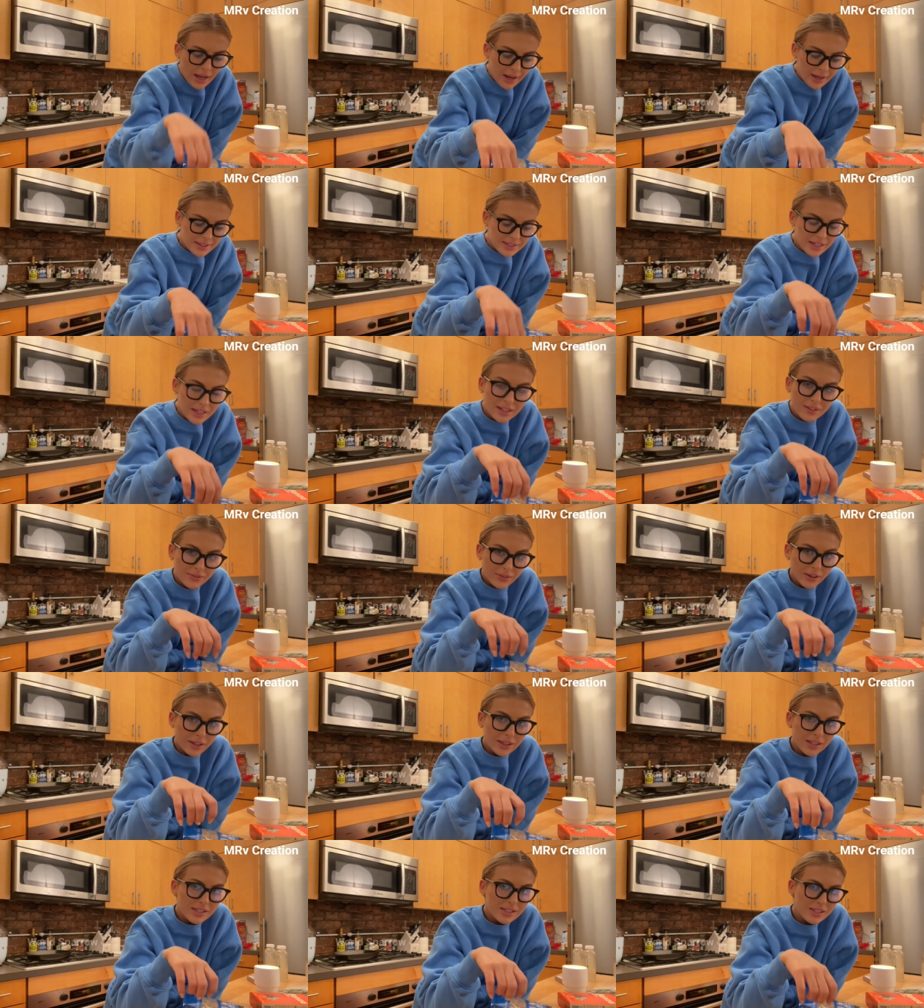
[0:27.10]
I take it
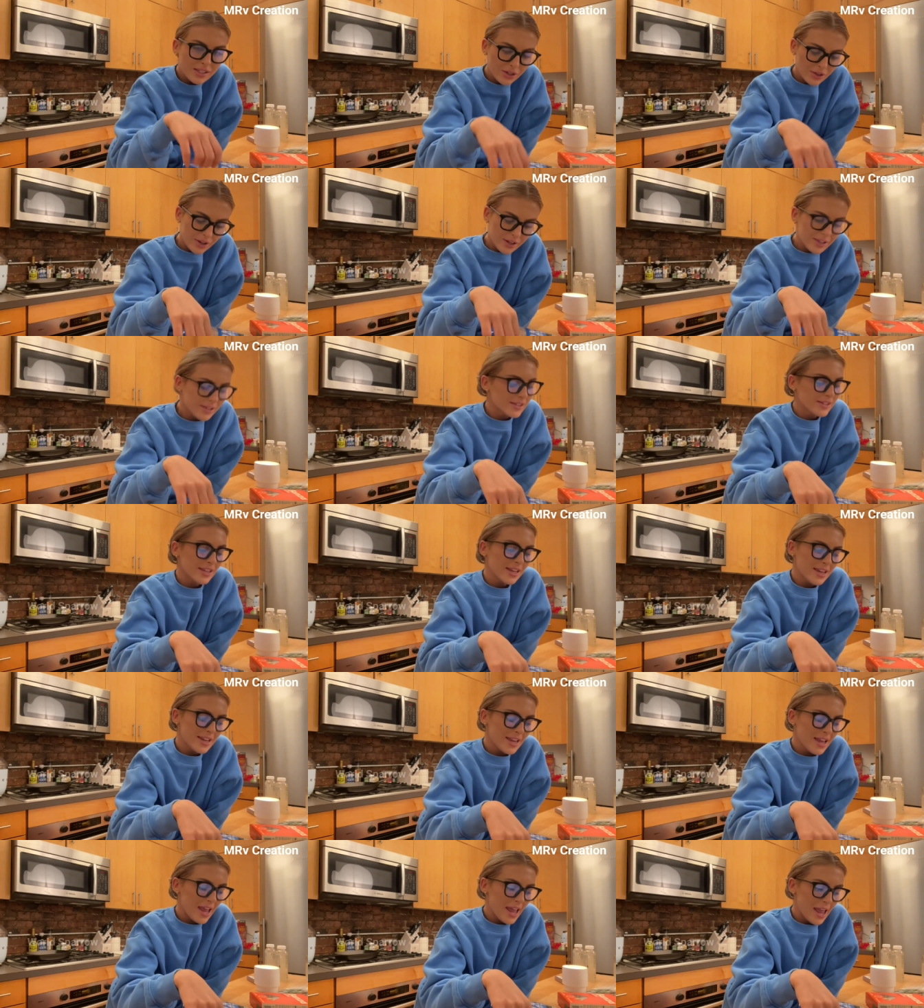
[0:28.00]
fairly
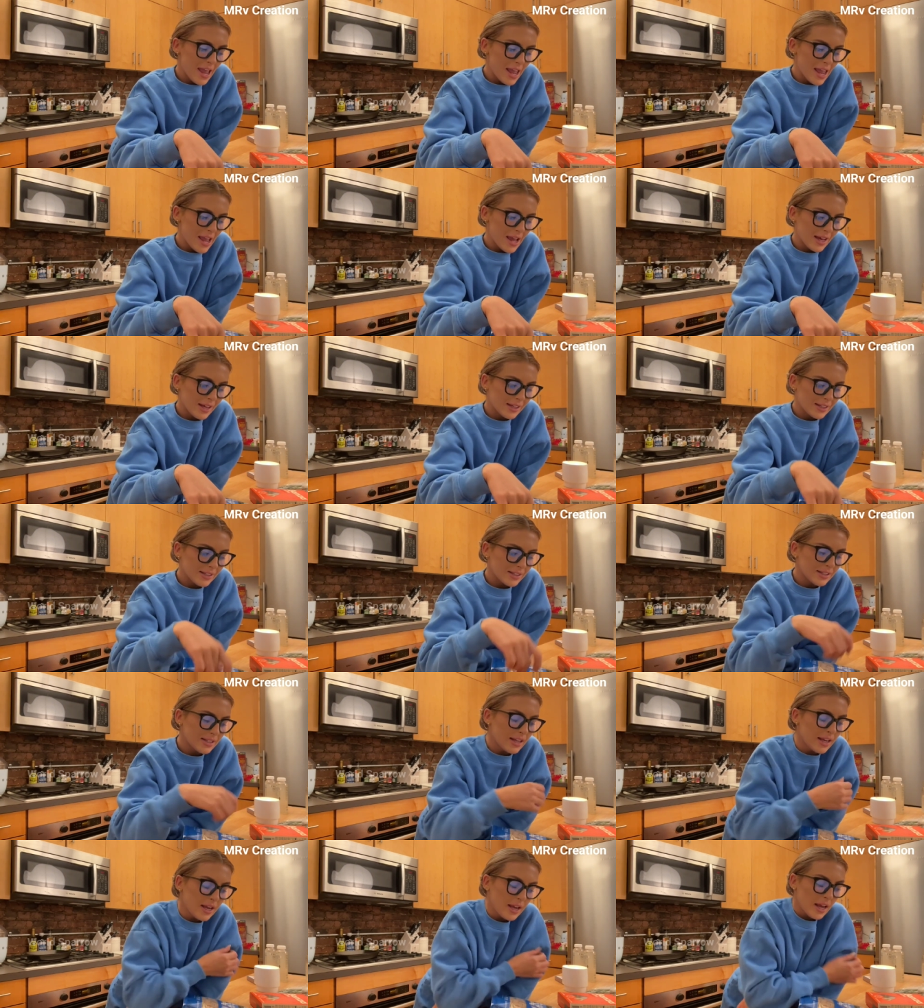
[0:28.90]
seriously
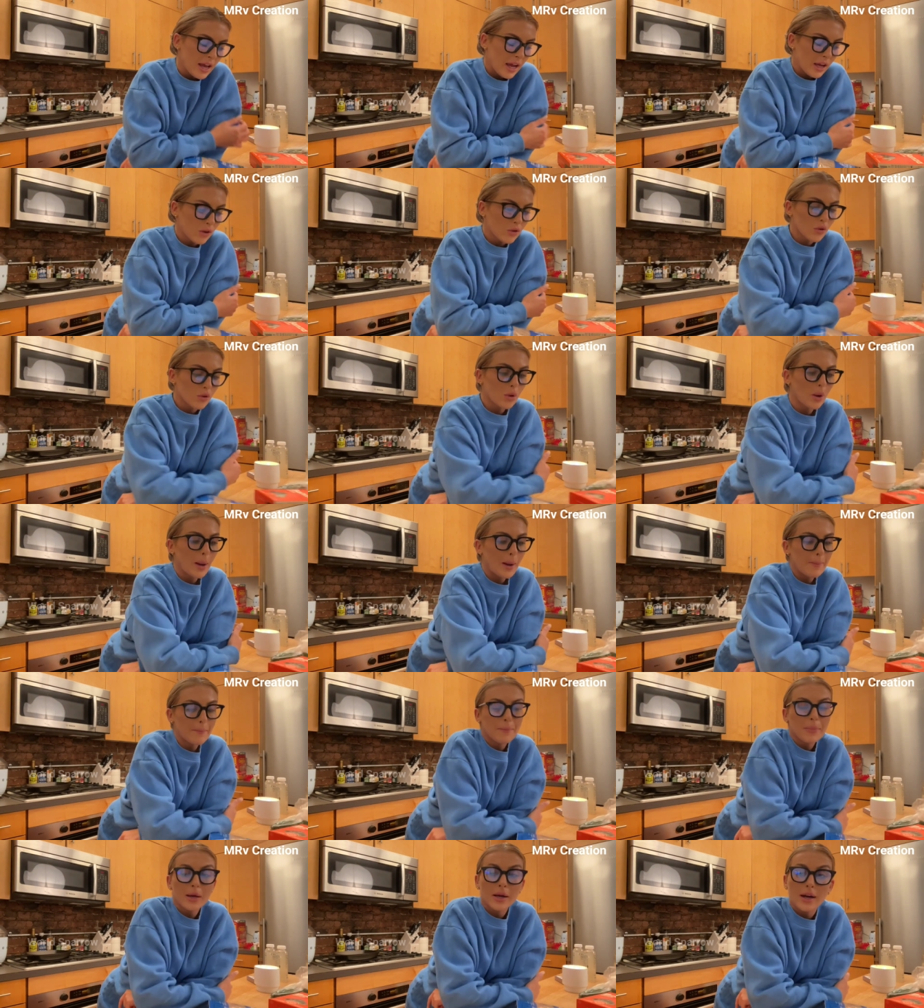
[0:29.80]
and I grew
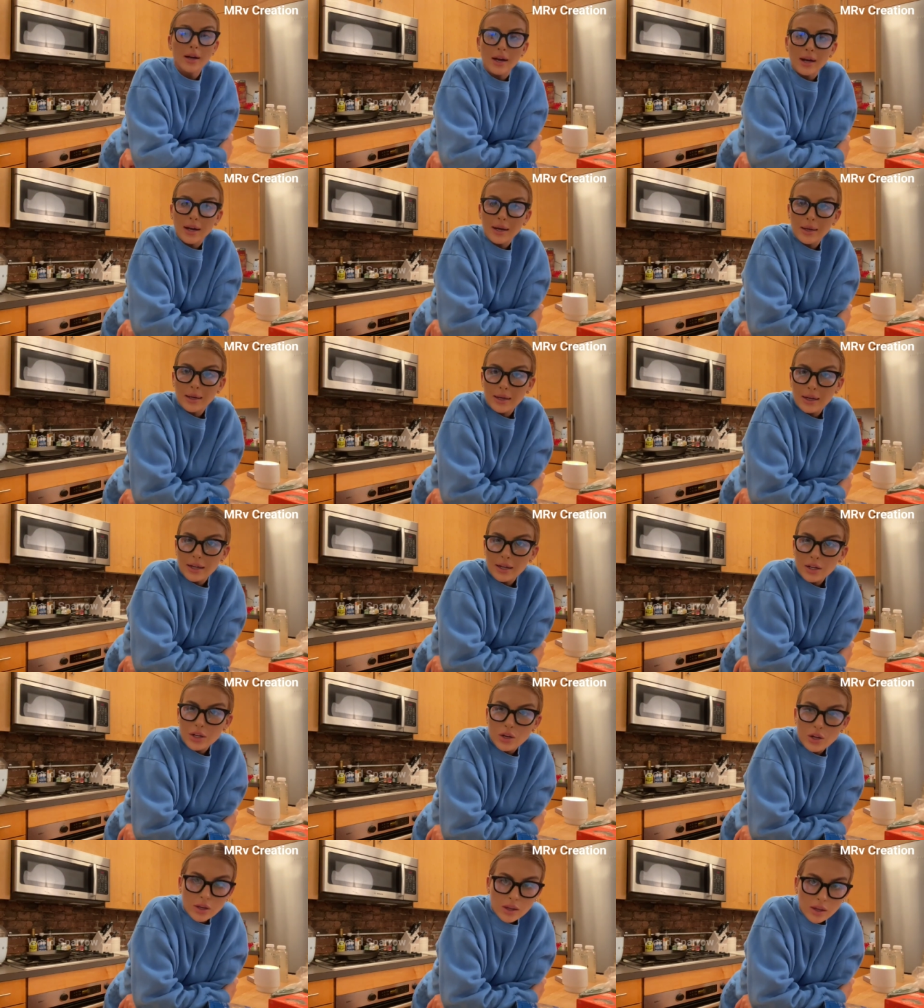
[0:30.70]
up uh,
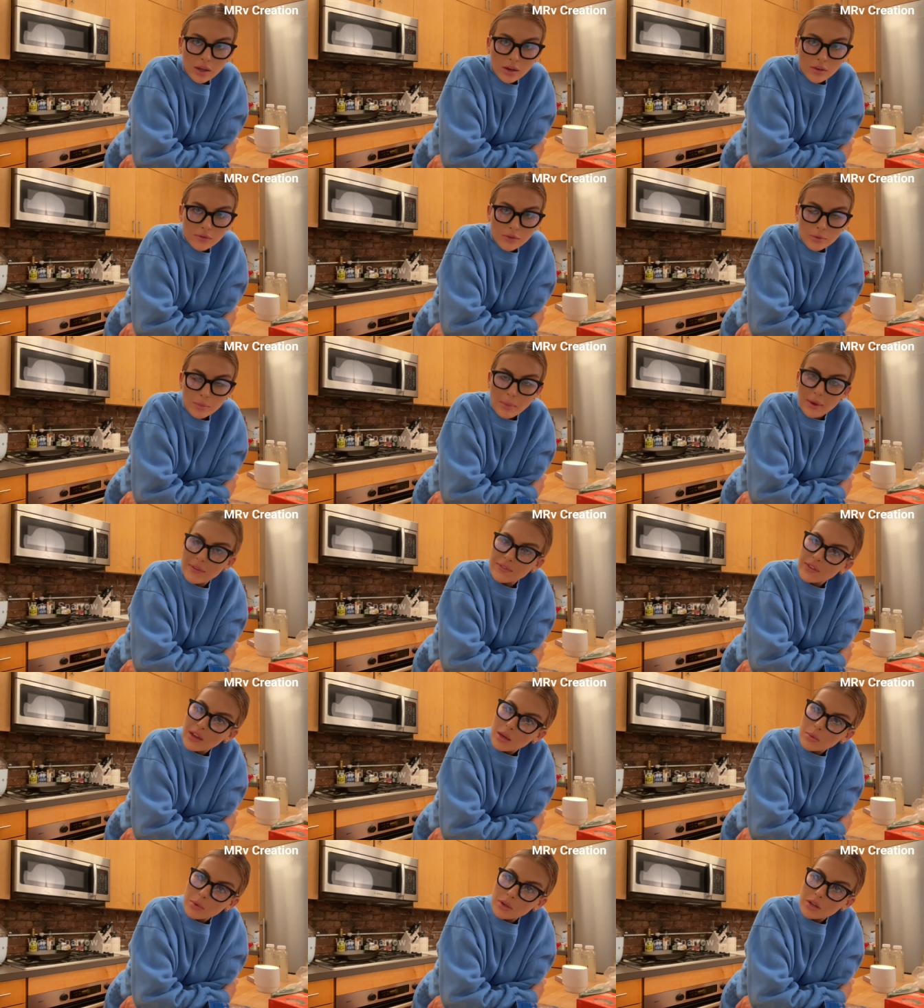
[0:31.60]
cooking for my
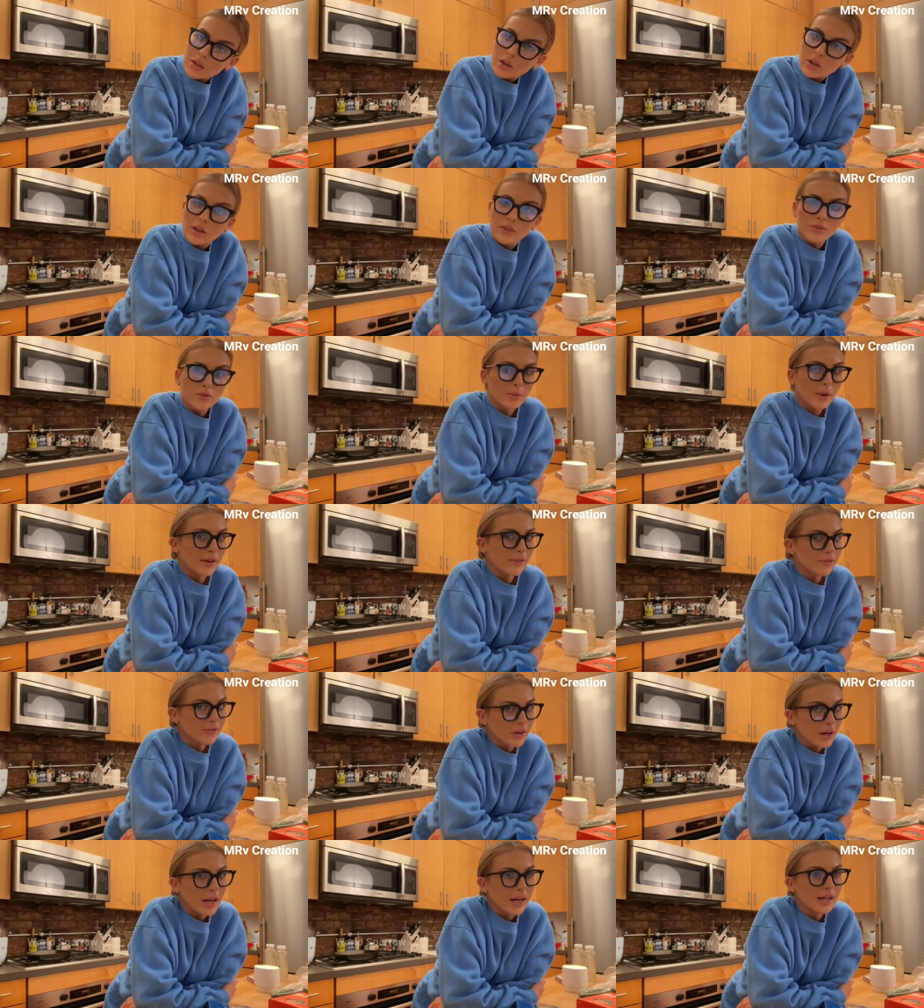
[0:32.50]
family, cooking for my
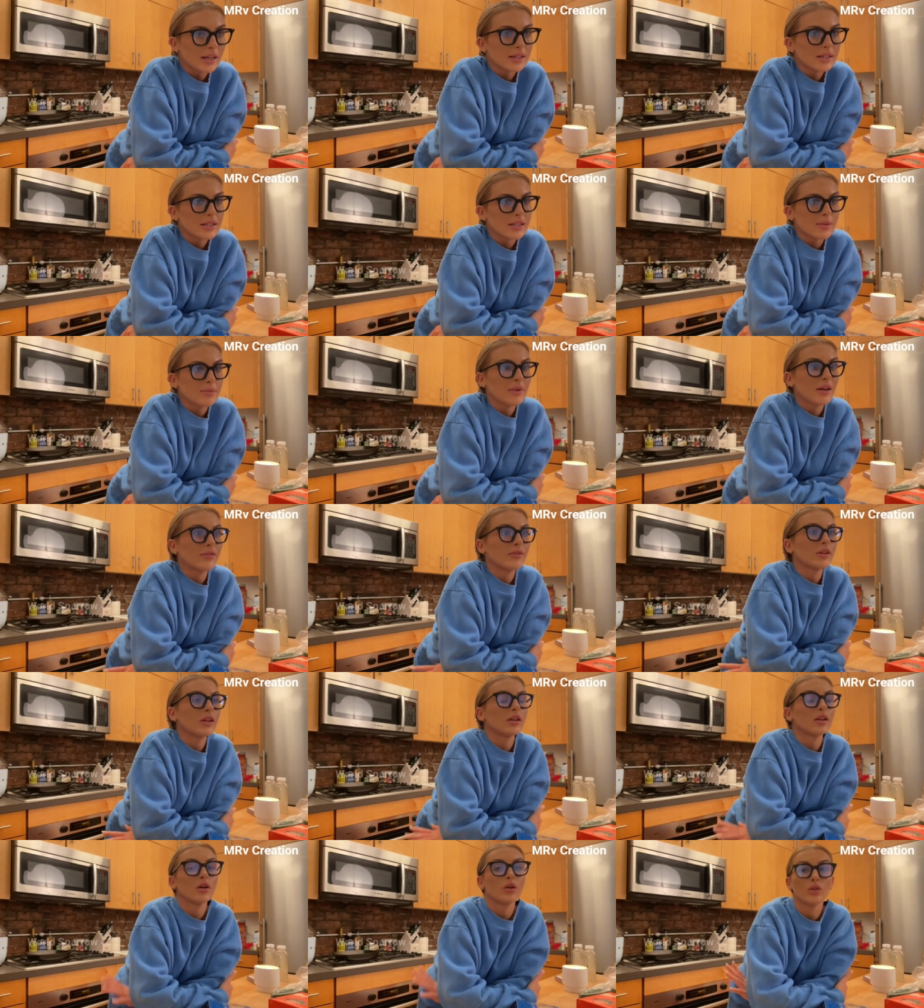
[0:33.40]
friends. I'm
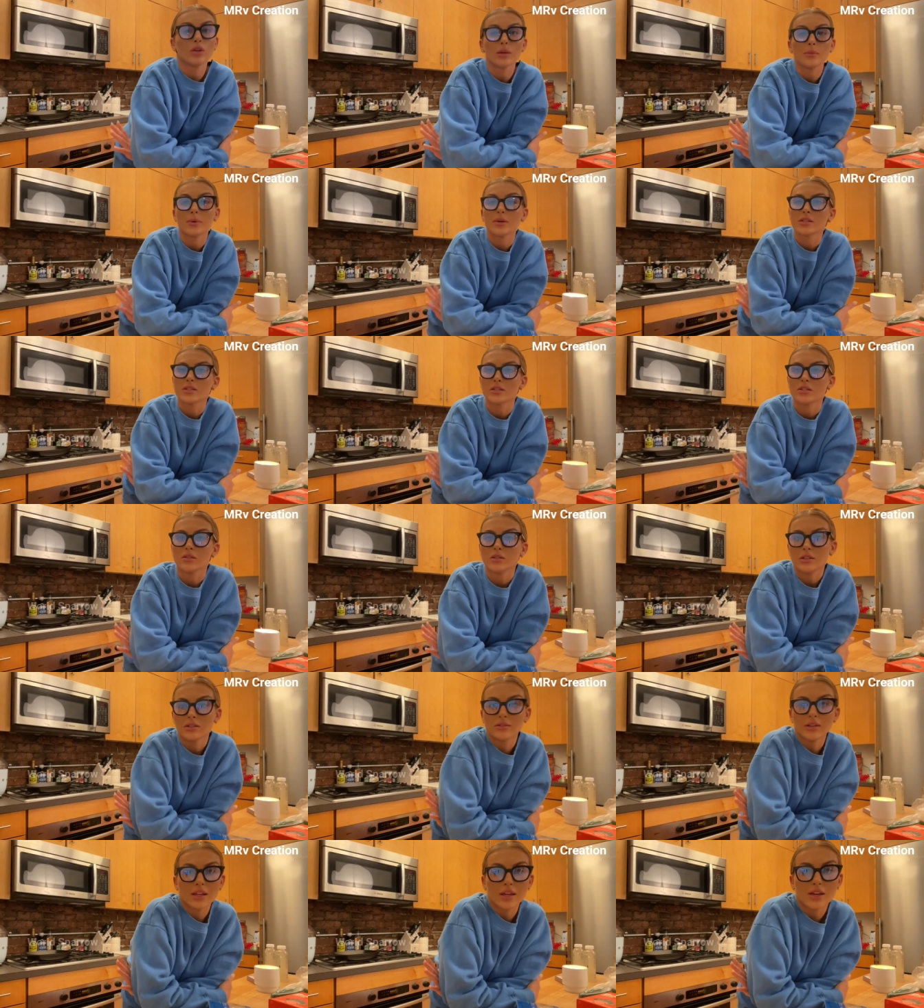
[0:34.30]
definitely the only person who
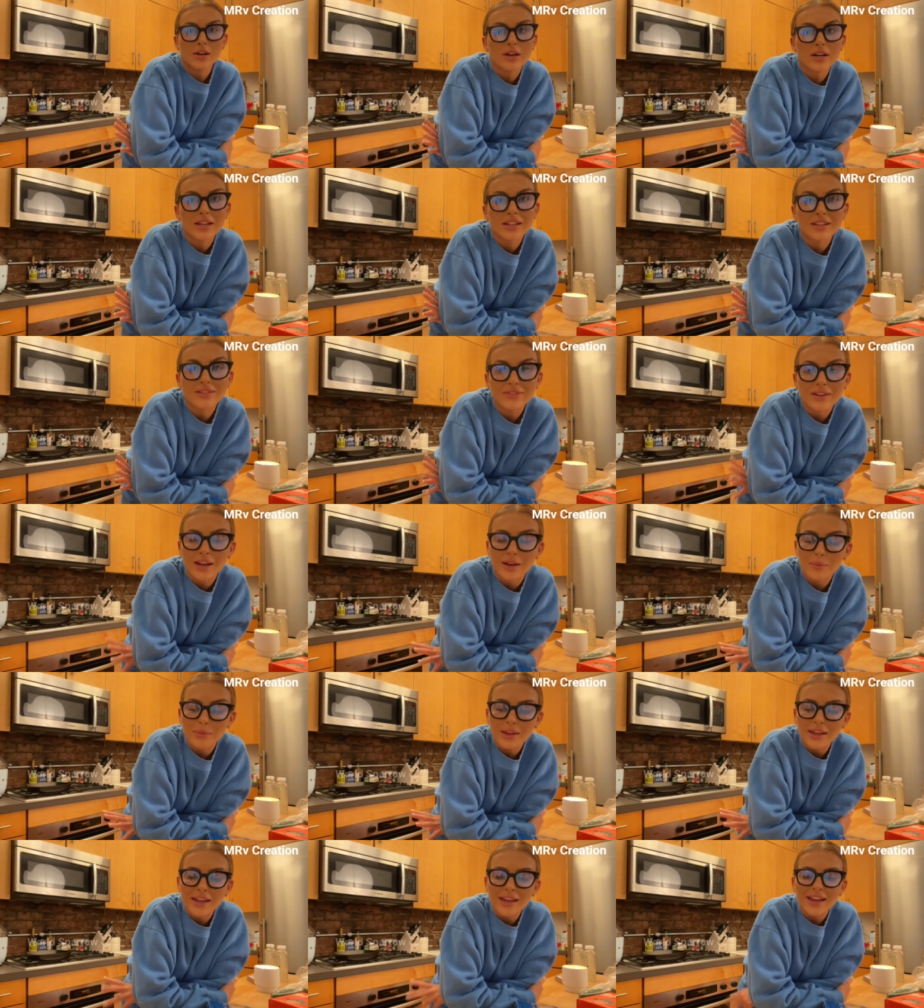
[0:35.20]
can really cook in the
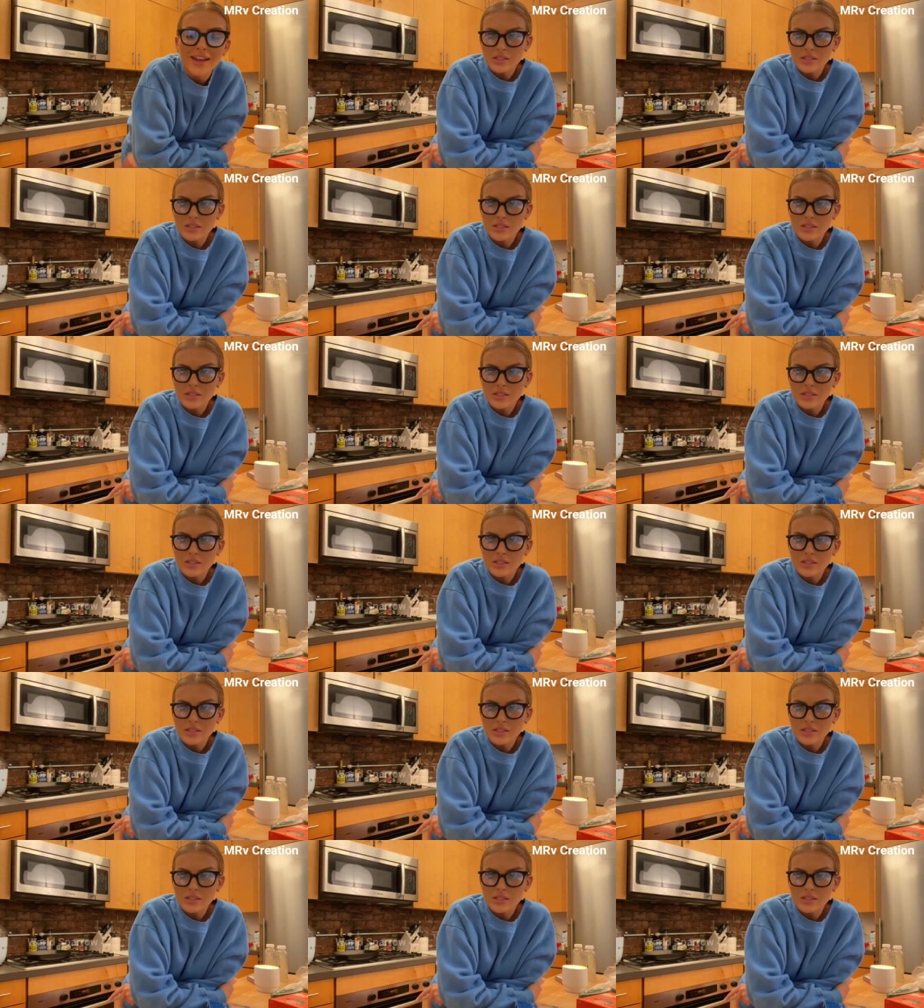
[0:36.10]
family.